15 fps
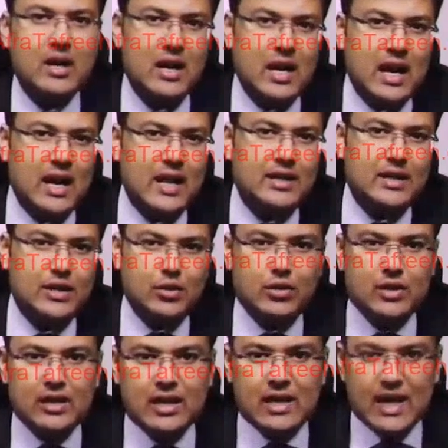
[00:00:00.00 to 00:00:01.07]
and
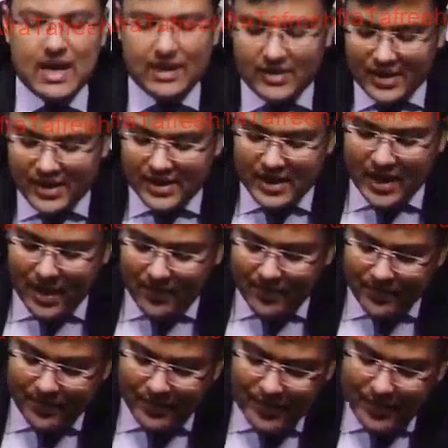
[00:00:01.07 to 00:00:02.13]
duodenal atresia.
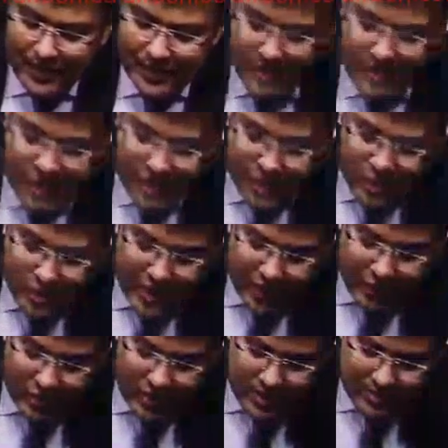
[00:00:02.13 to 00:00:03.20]
So annular